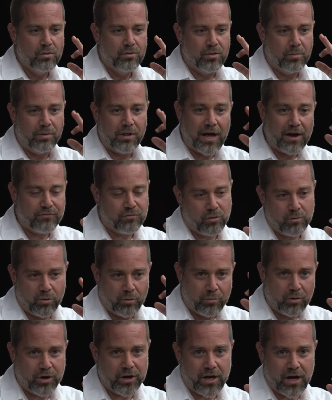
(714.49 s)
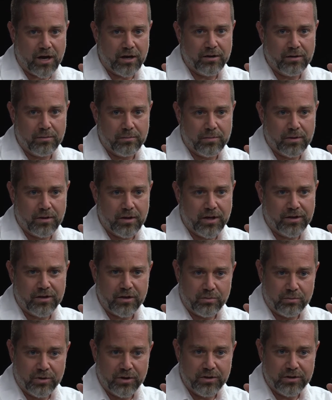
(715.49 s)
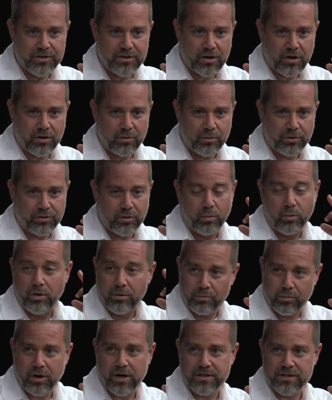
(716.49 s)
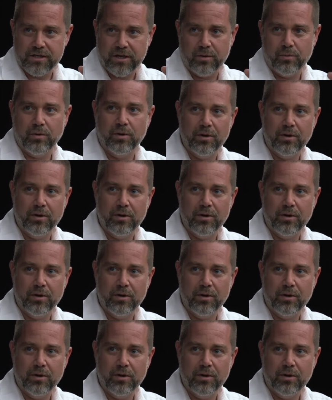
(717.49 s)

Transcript: the platform we're putting on, I think we started with a WordPress site.